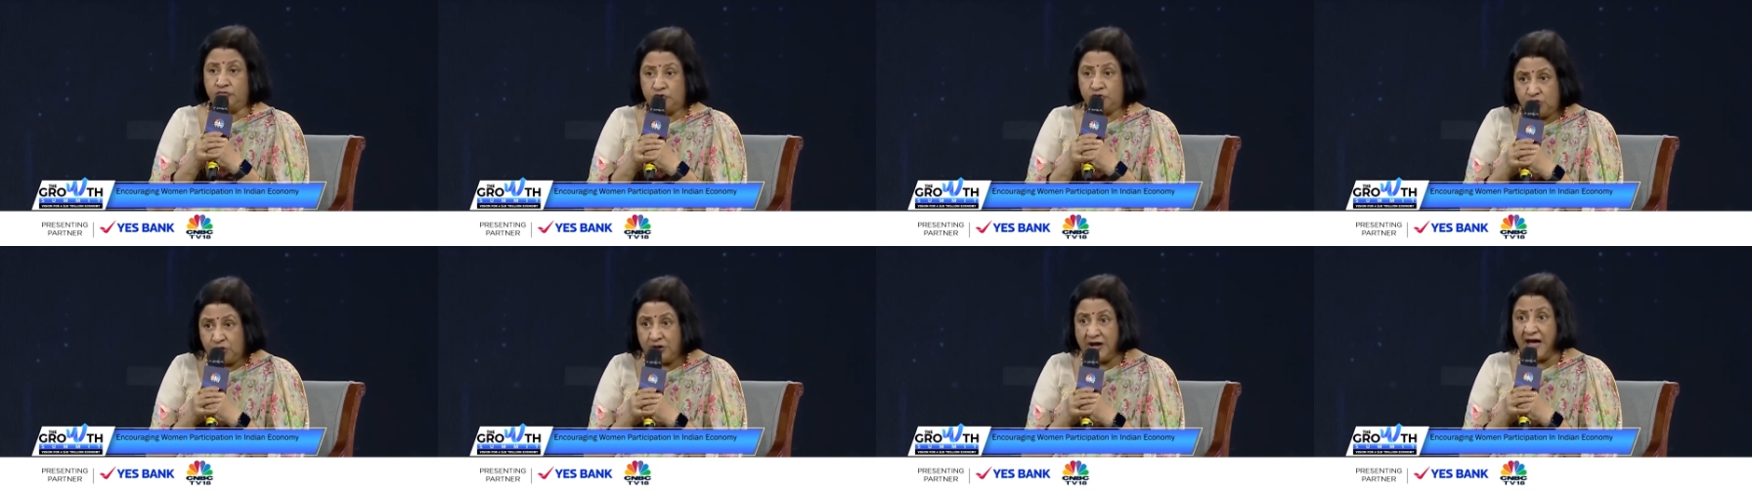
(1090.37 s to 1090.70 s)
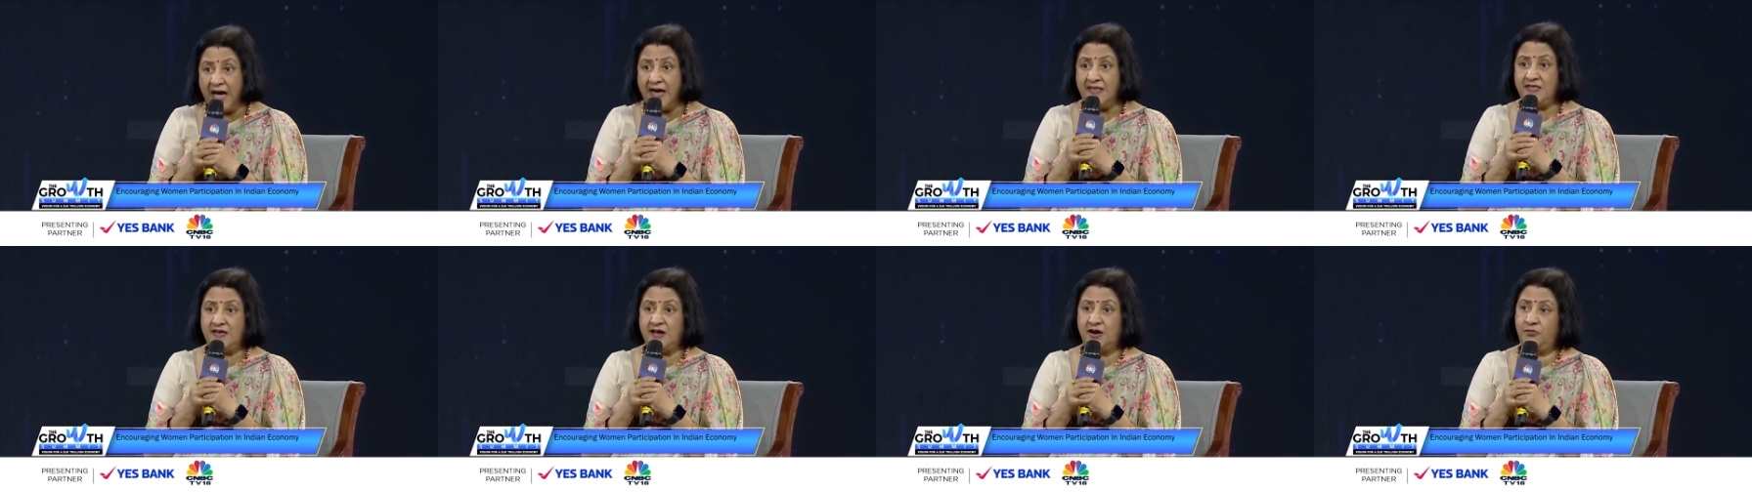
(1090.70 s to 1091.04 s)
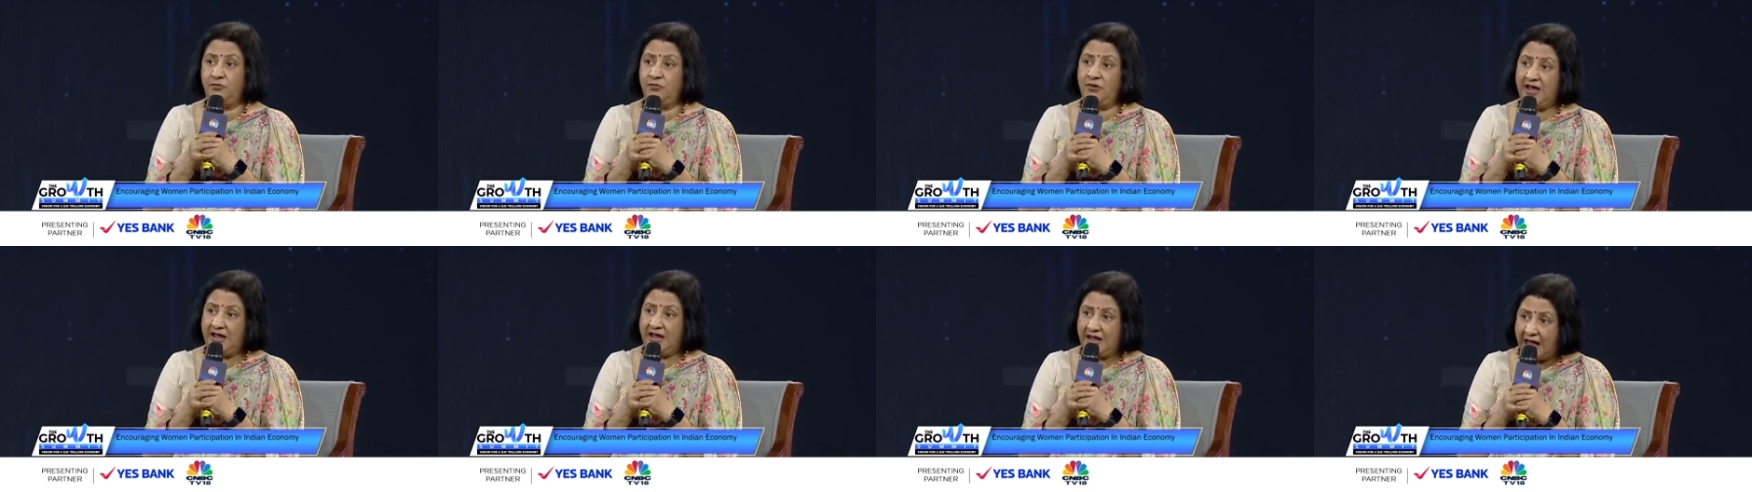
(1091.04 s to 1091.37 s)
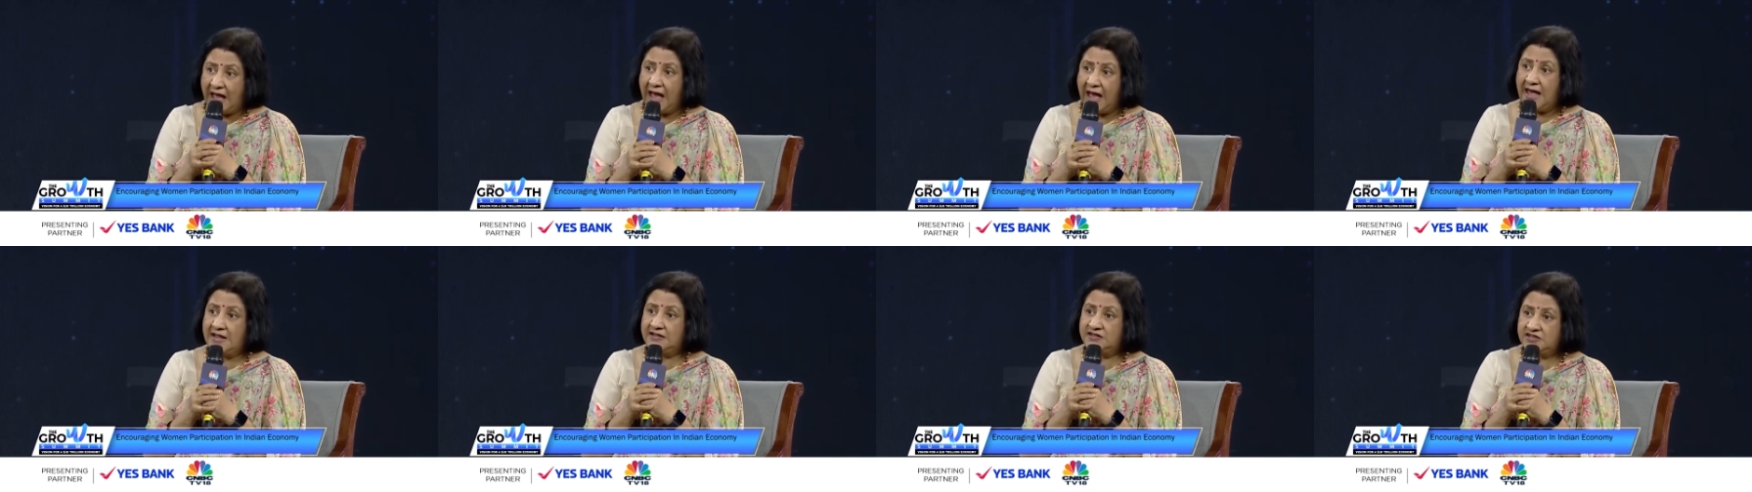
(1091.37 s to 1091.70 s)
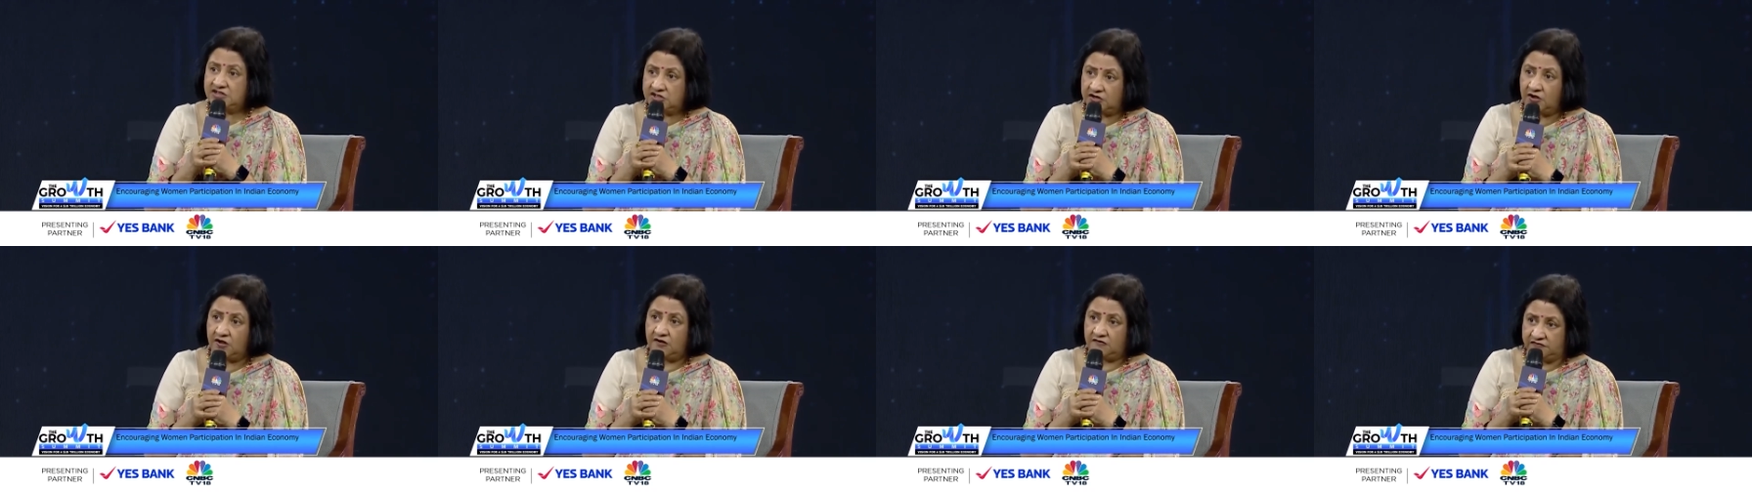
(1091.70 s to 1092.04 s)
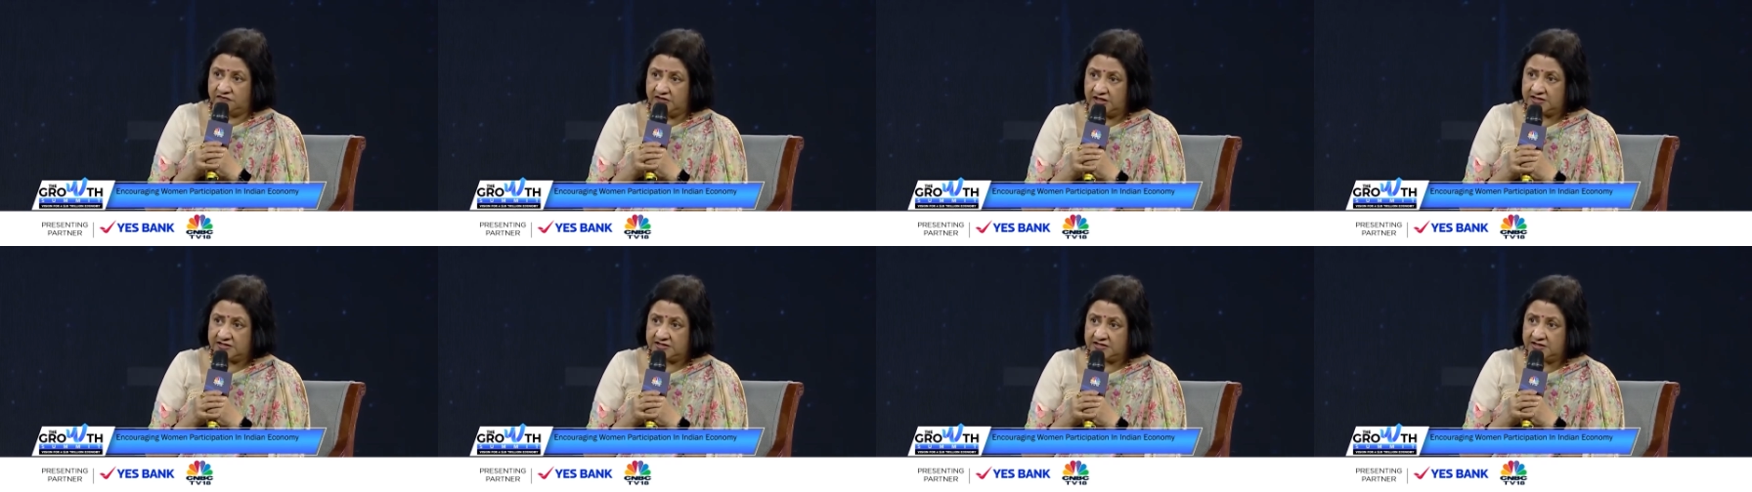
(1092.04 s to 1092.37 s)
Together we can
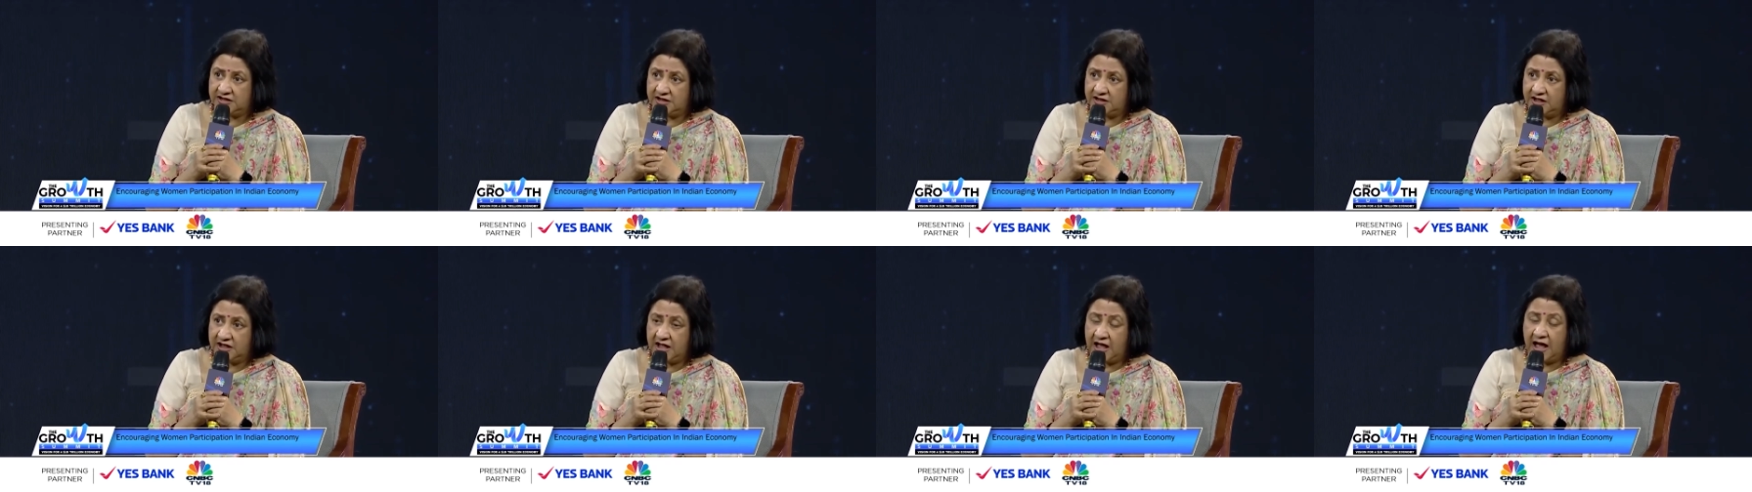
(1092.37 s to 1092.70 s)
solve this.